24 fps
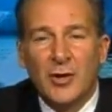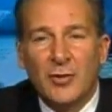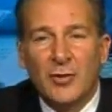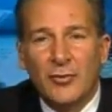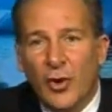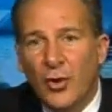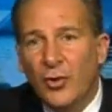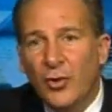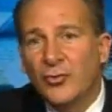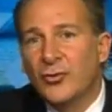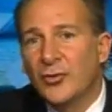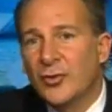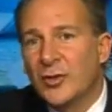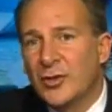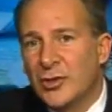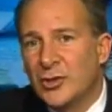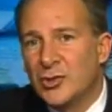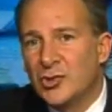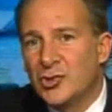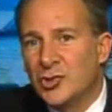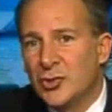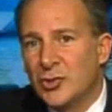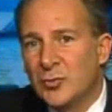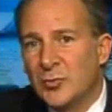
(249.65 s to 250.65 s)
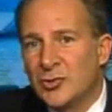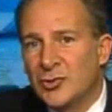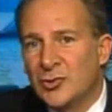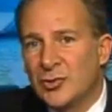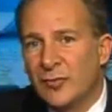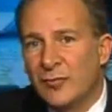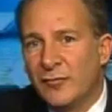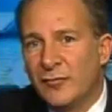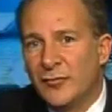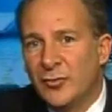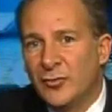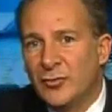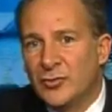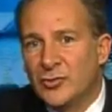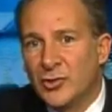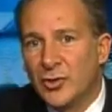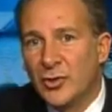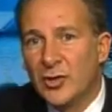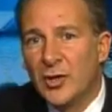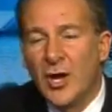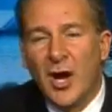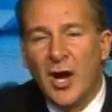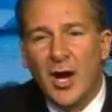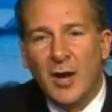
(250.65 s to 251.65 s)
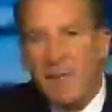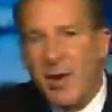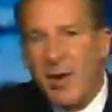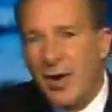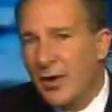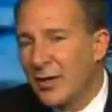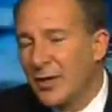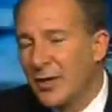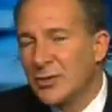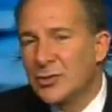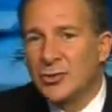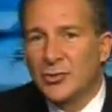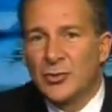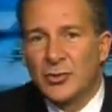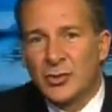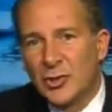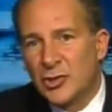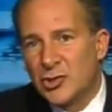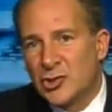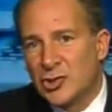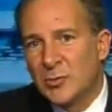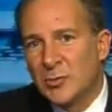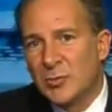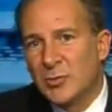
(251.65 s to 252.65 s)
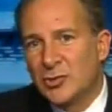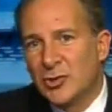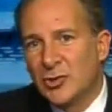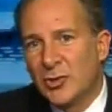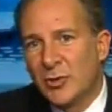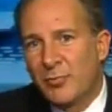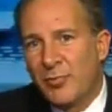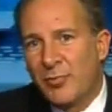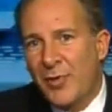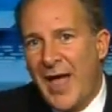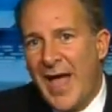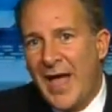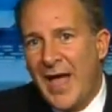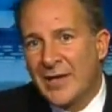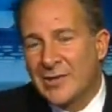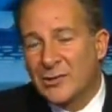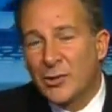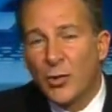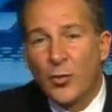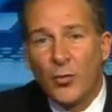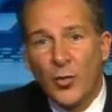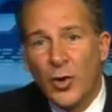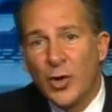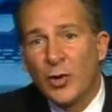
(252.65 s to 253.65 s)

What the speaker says: Those are the consumers of the future. Americans are the consumers of the past. We're